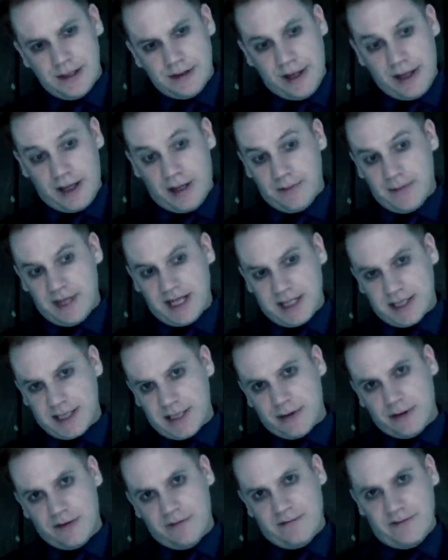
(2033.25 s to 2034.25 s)
They can mix
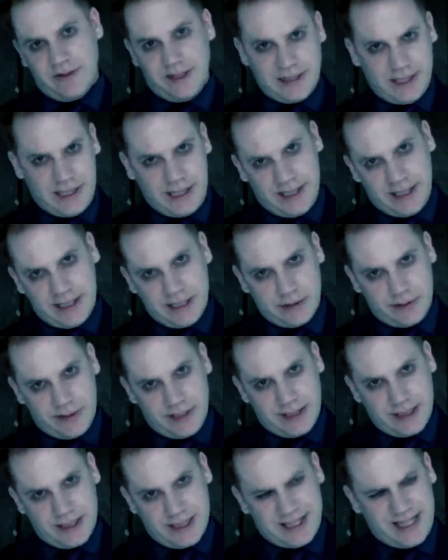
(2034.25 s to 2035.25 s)
their own vitae into
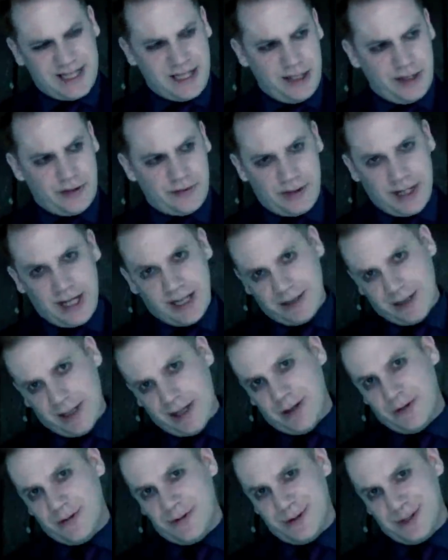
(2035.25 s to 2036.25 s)
it, and they can create their
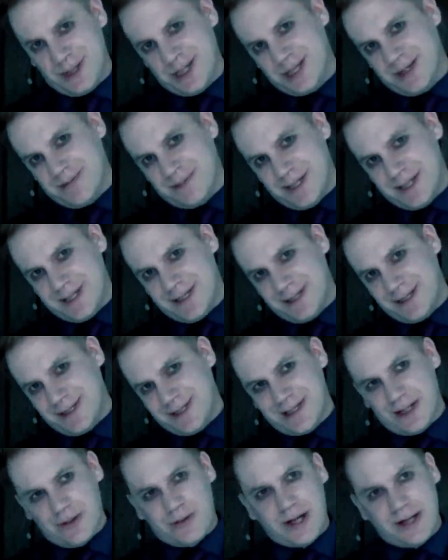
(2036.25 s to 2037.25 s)
own disciplines.
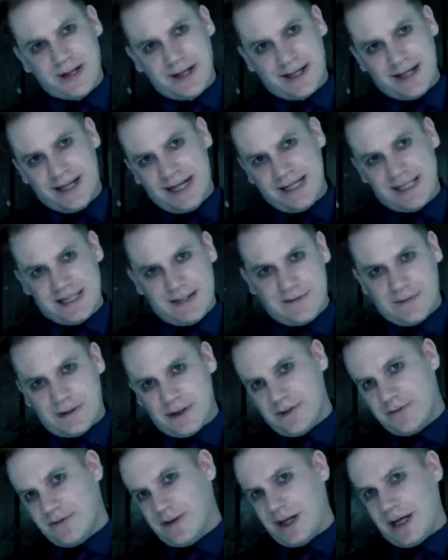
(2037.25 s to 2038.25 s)
So while the Kaitef are
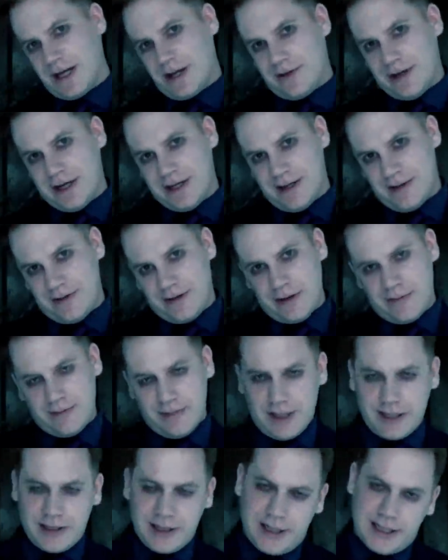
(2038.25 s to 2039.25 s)
over there creating their own
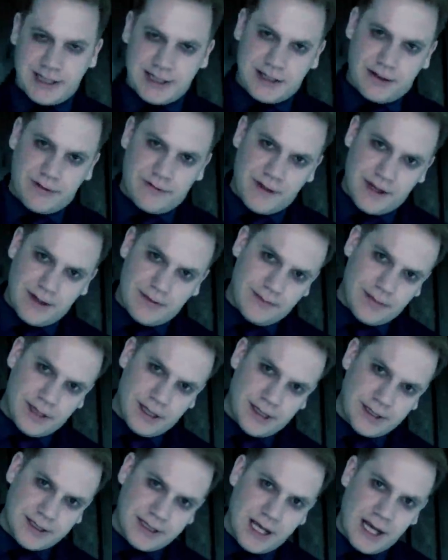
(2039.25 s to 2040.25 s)
bloodlines, the Thin
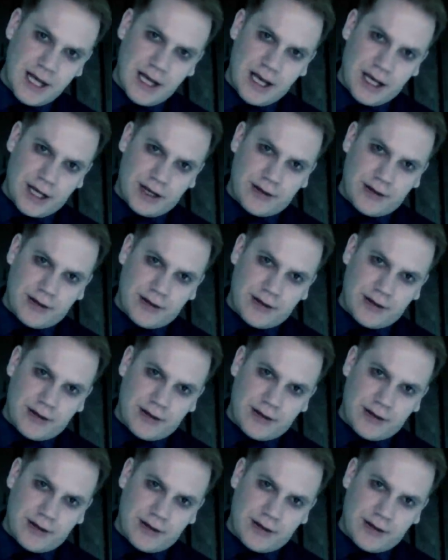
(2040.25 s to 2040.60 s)
Bloods are